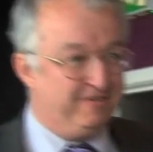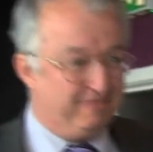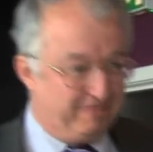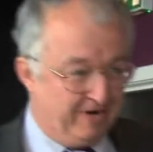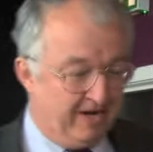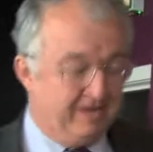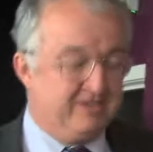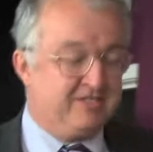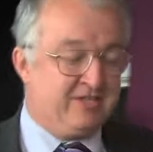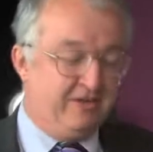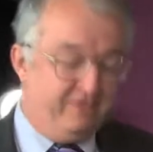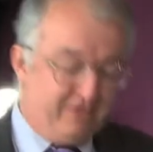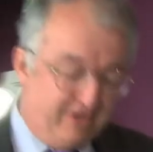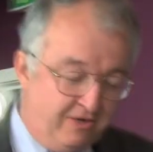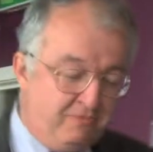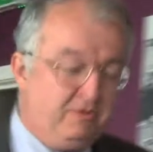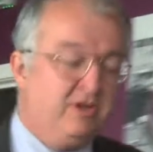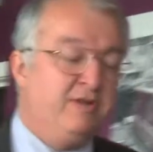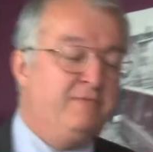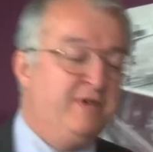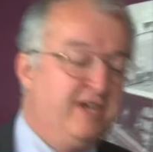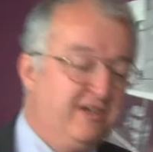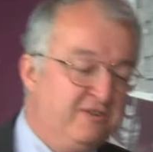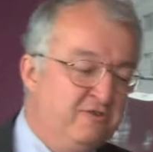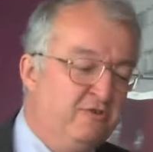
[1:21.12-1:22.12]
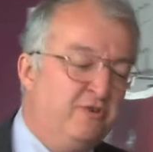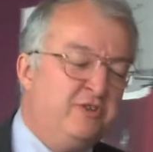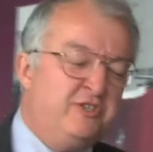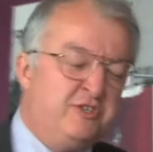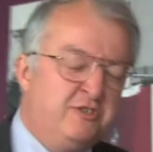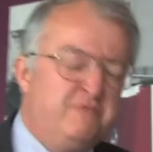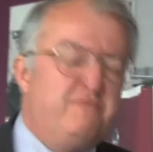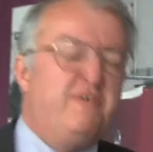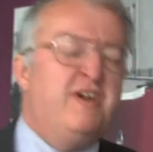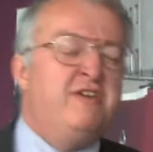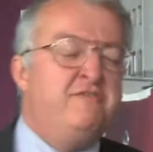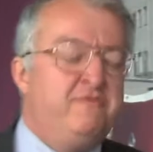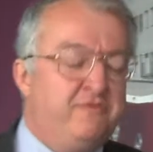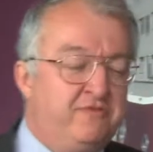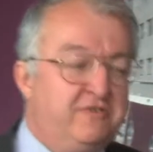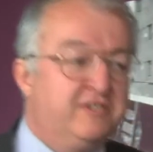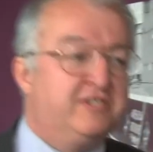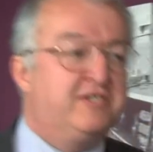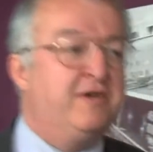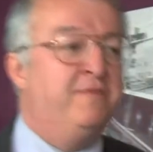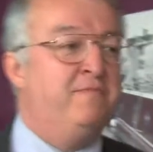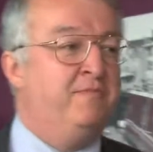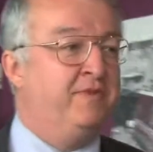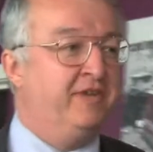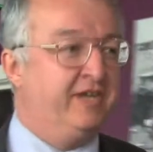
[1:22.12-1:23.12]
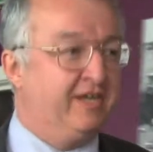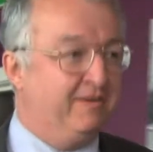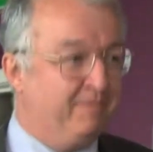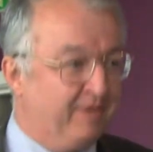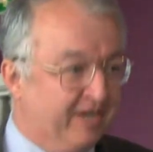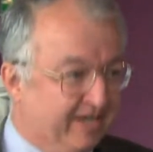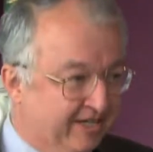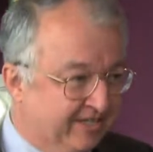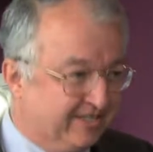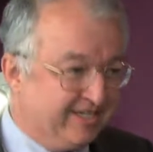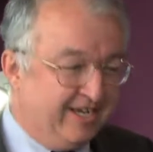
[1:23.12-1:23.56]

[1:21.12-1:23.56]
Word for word: Right, so if you don't want to be ignored, you should vote for somebody because